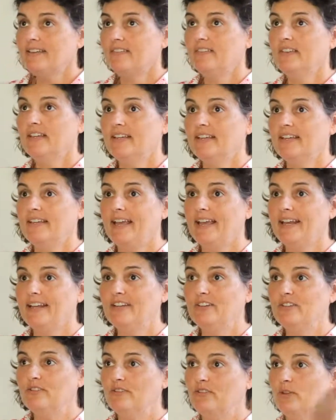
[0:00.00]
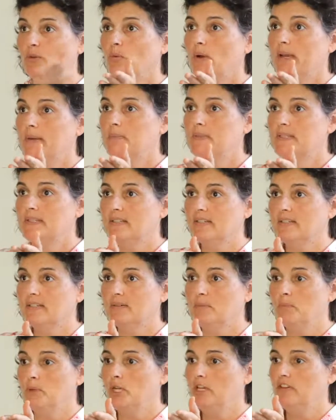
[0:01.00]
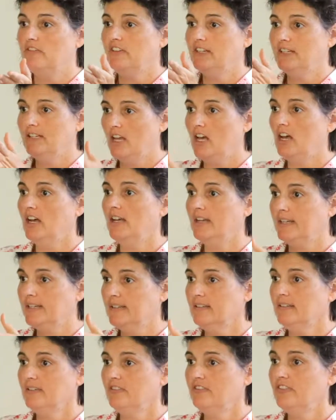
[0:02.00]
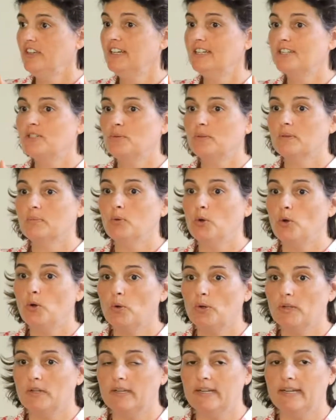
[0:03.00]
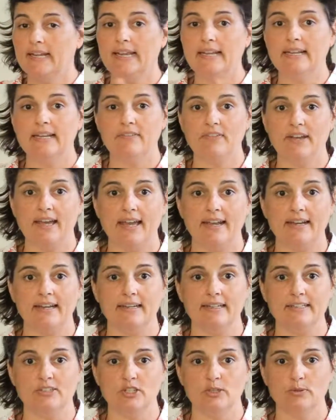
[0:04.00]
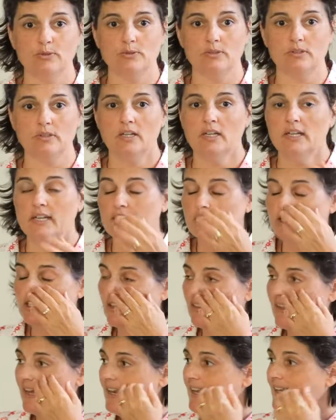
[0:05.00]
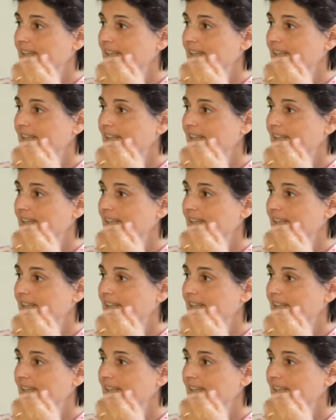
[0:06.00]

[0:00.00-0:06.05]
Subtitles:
the end of the Webster-Murphy line finished with Morgan and he never had any children. So that